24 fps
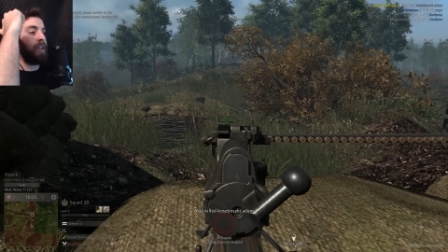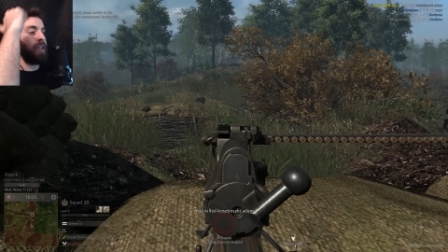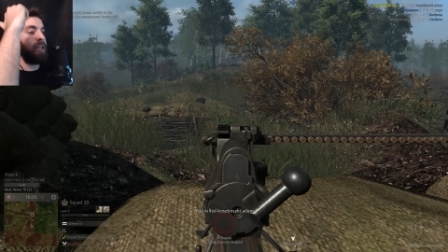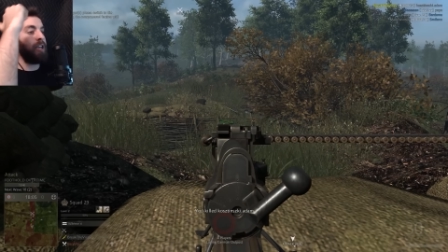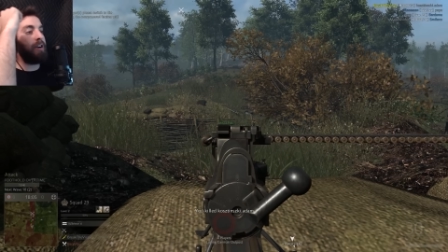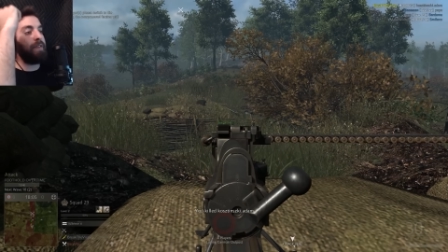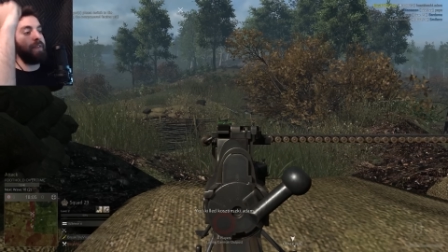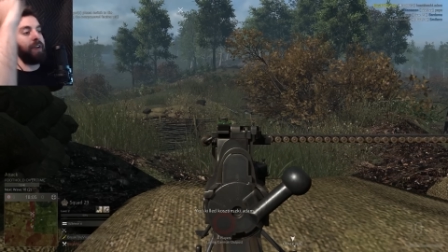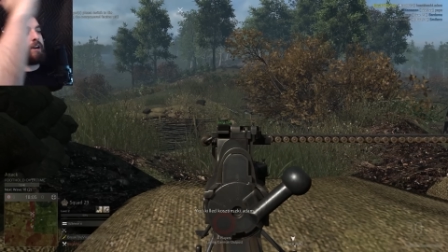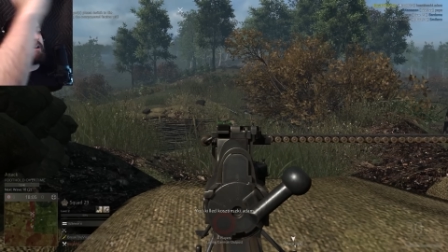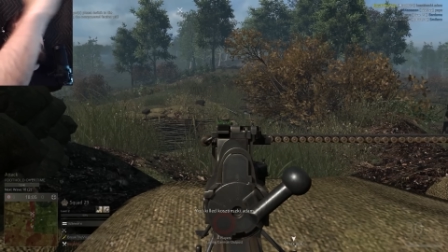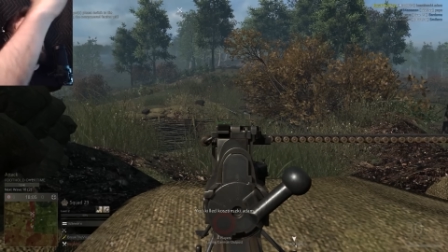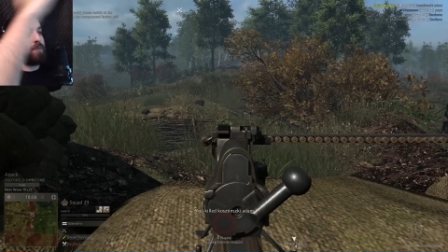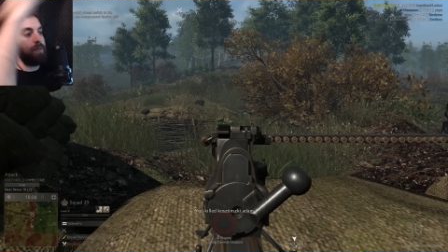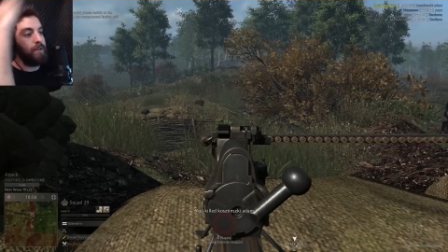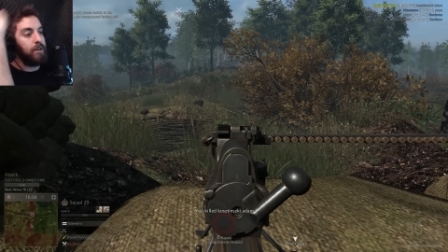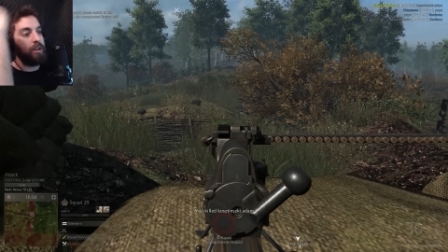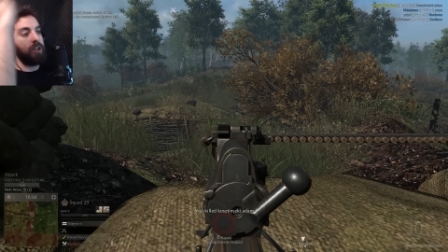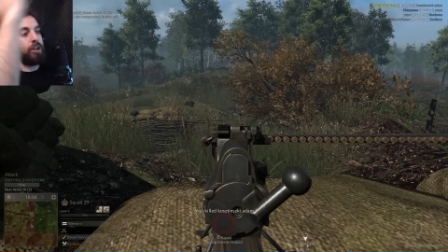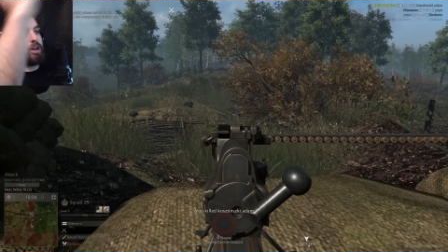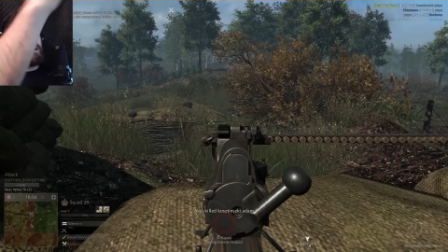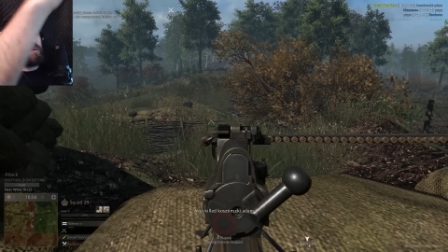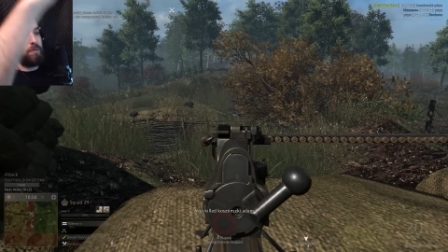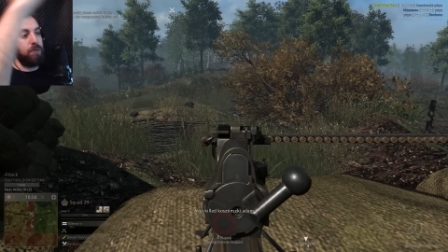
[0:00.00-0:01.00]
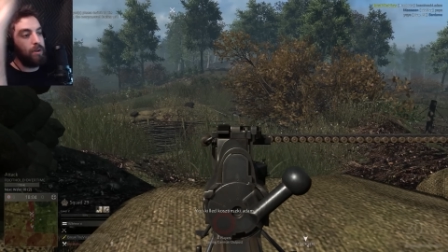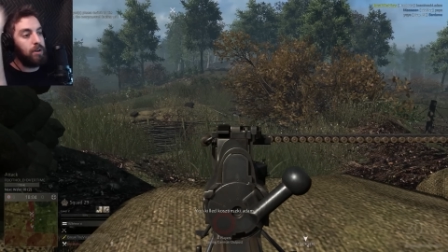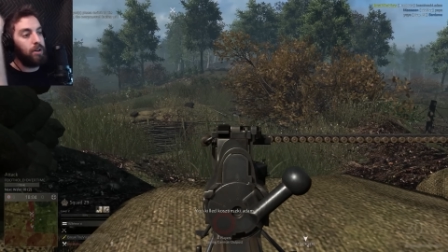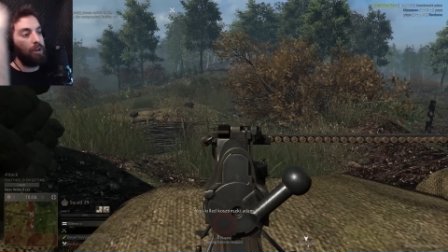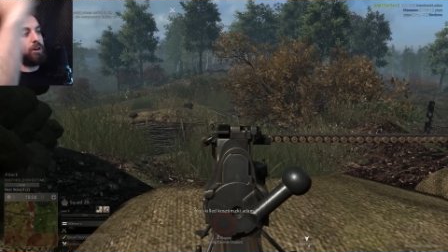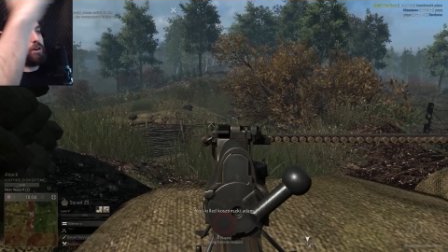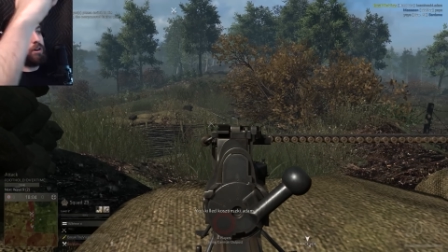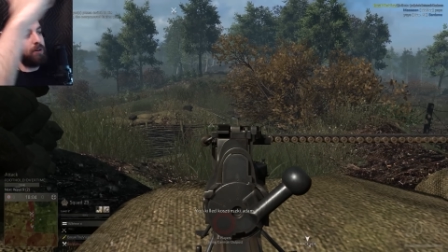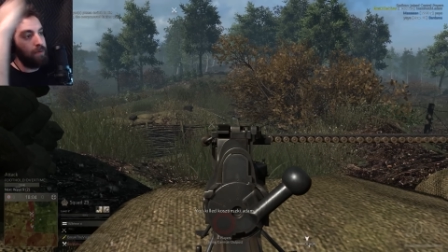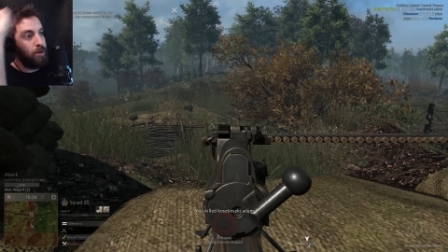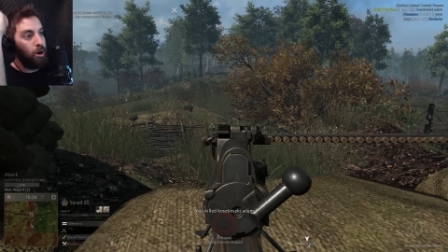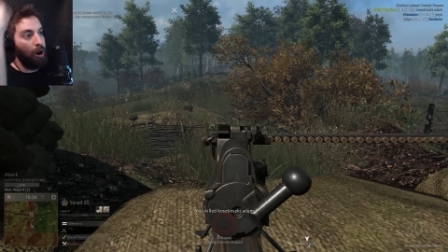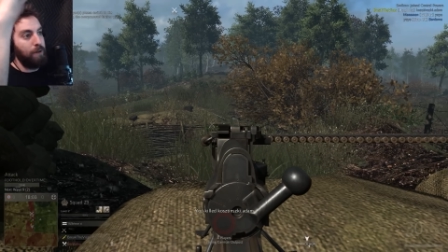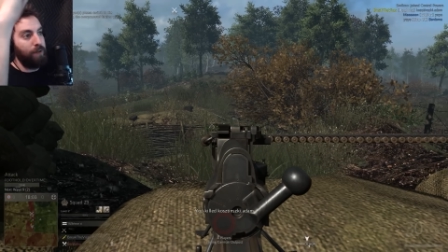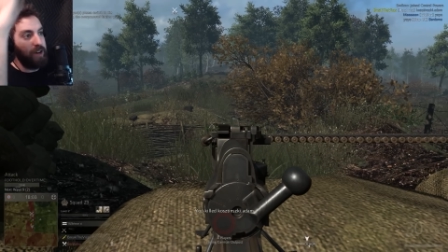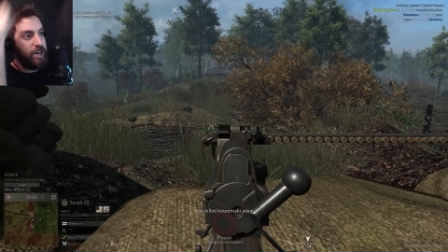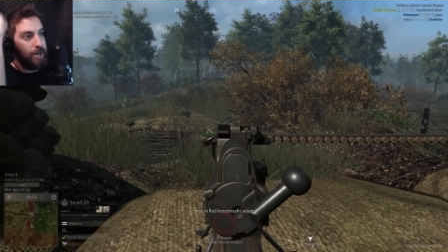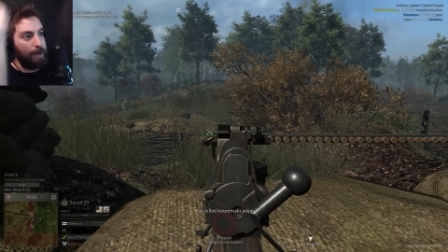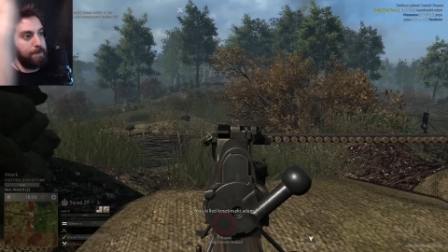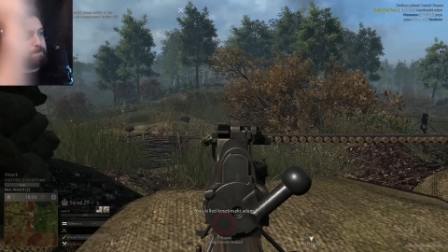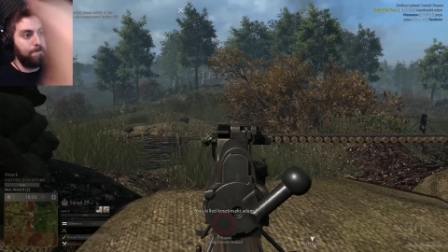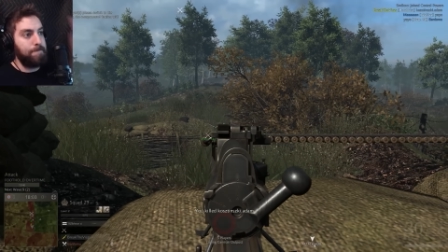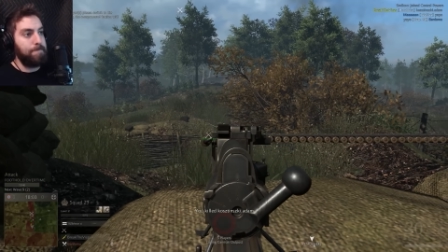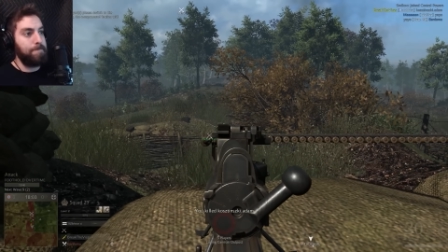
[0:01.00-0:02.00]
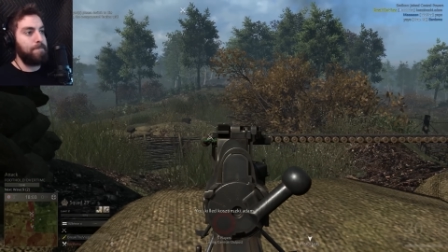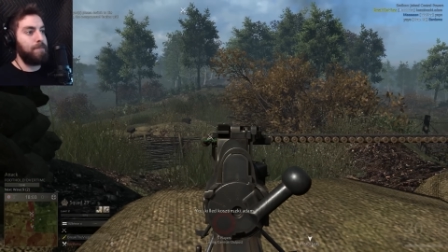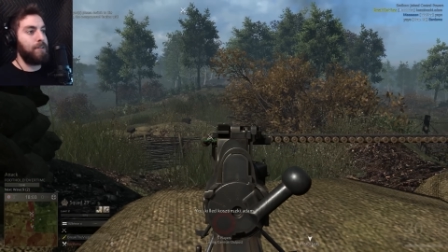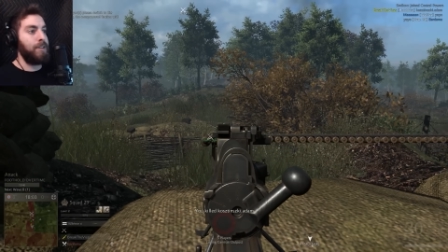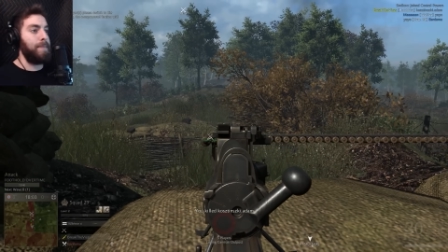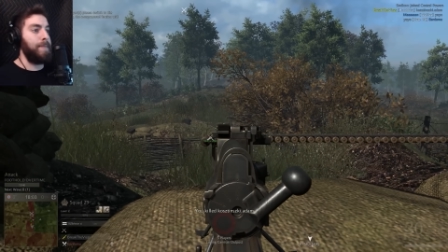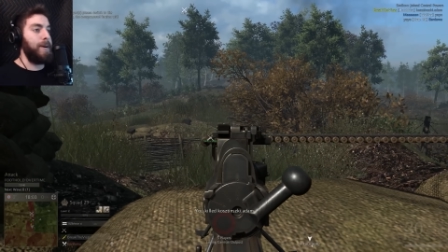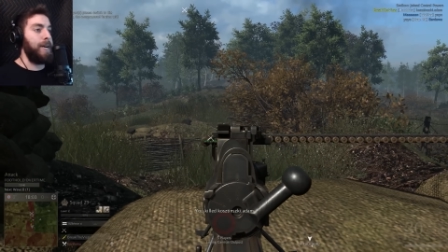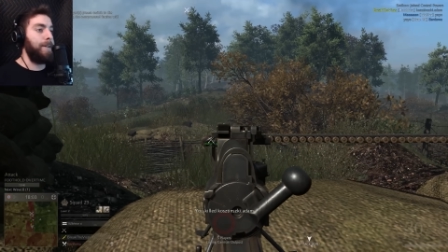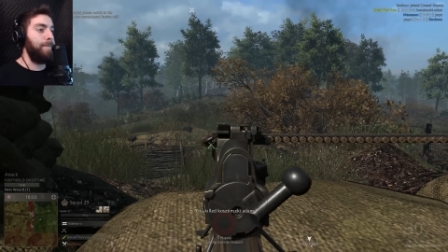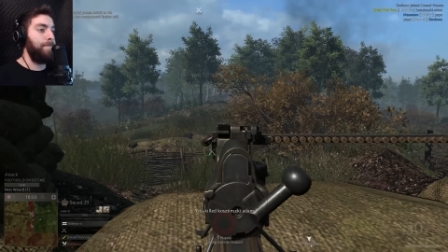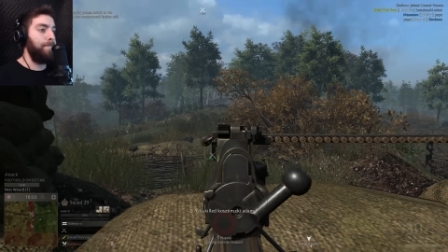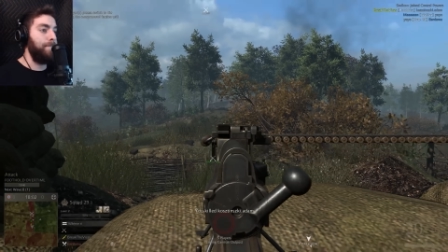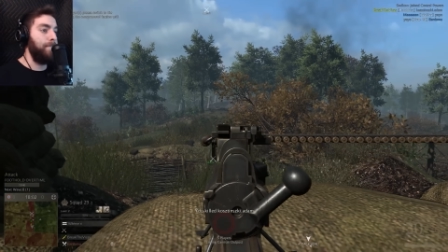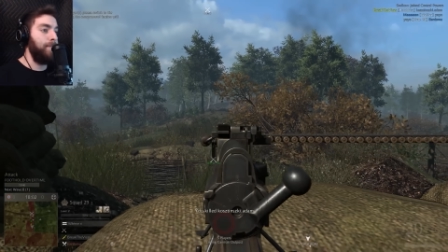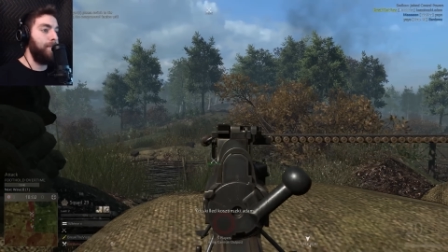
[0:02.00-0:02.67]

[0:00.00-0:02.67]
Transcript: Get over here. Yo. Over here. Come on.